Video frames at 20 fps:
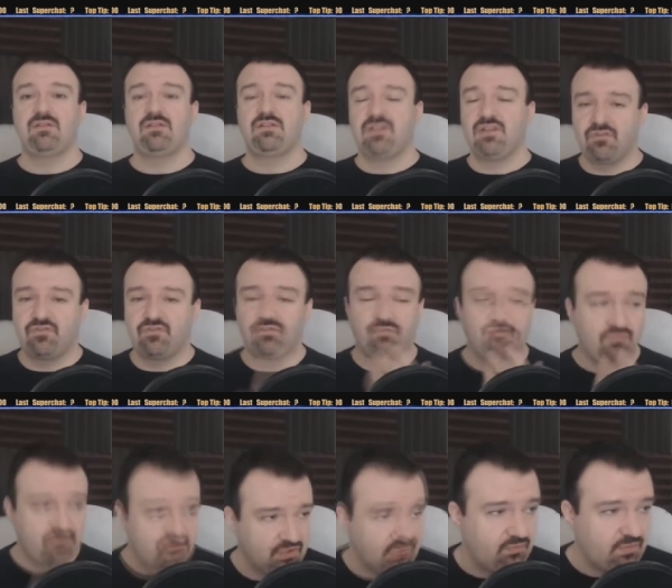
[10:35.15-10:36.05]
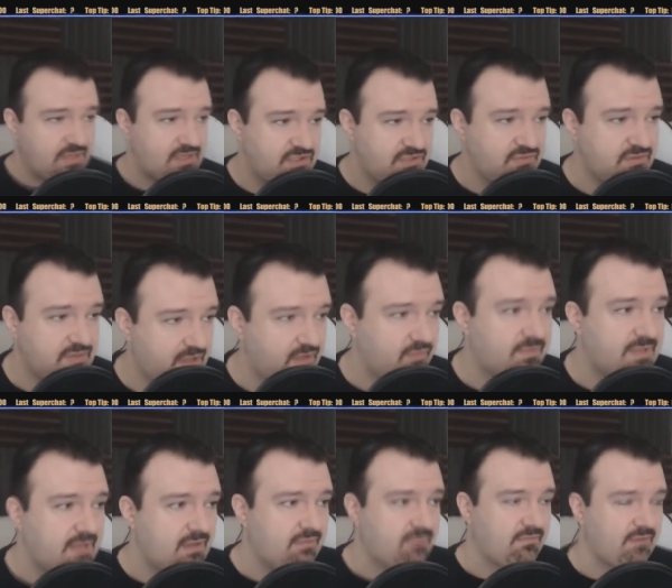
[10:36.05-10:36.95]
Here are the real ways you can help
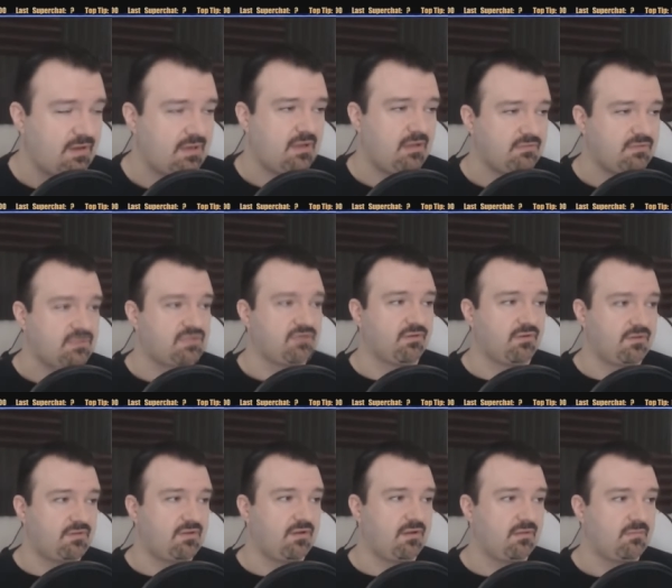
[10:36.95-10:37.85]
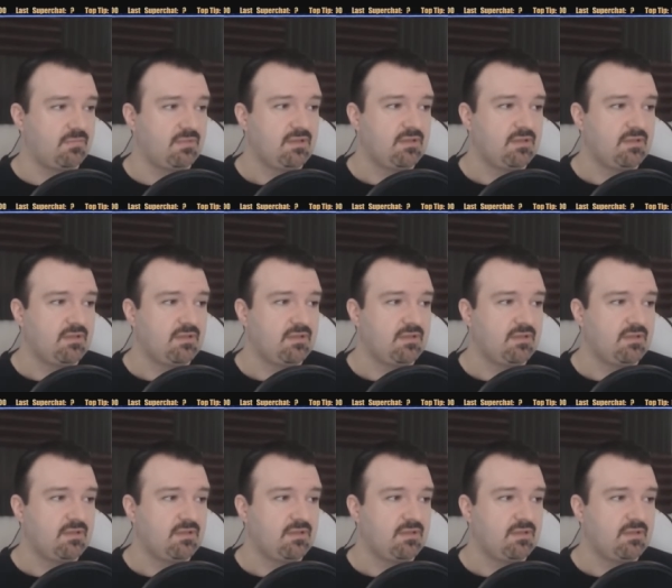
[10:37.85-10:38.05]
me out right now in the short term.